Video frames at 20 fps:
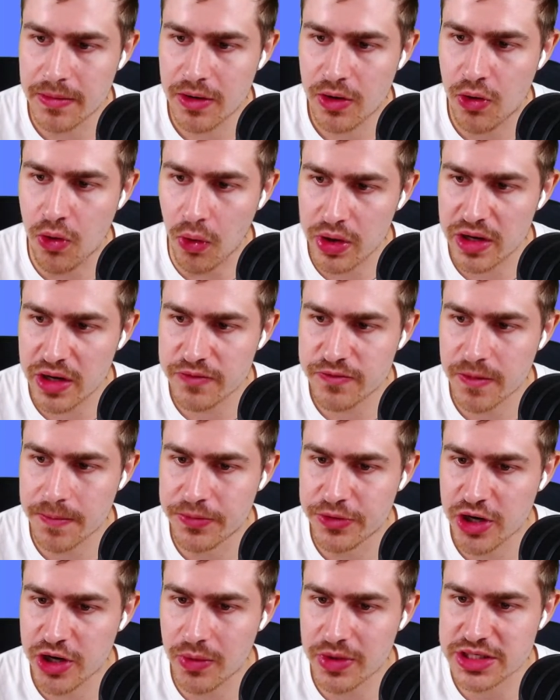Gordon for
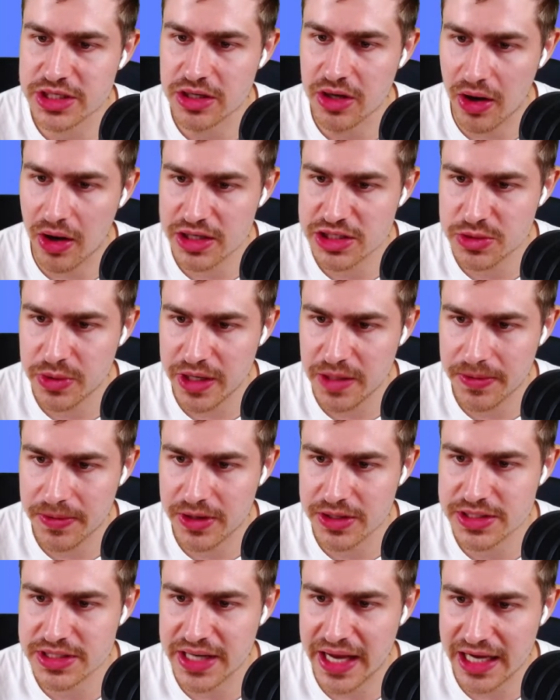Bruno was last week
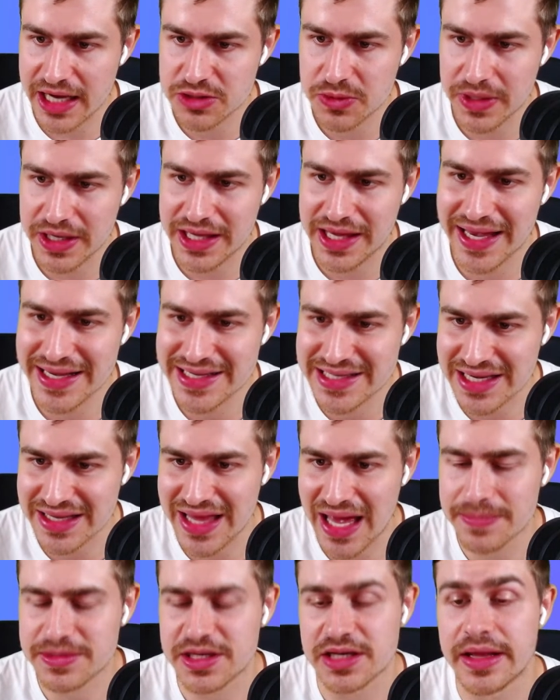because next week he has
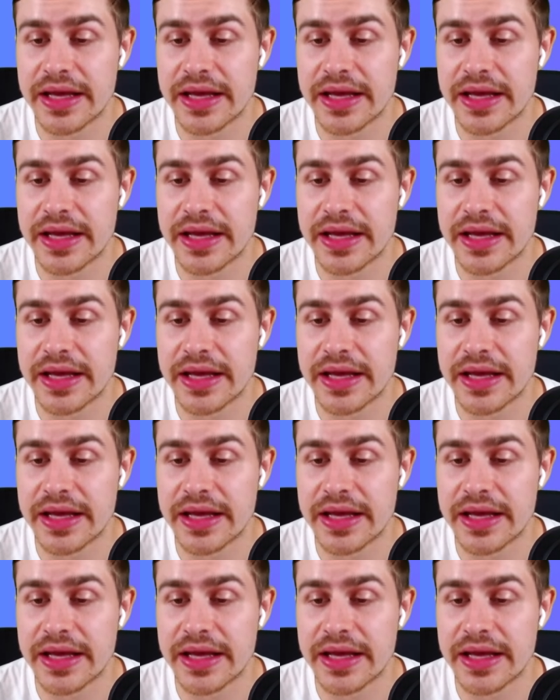Southampton.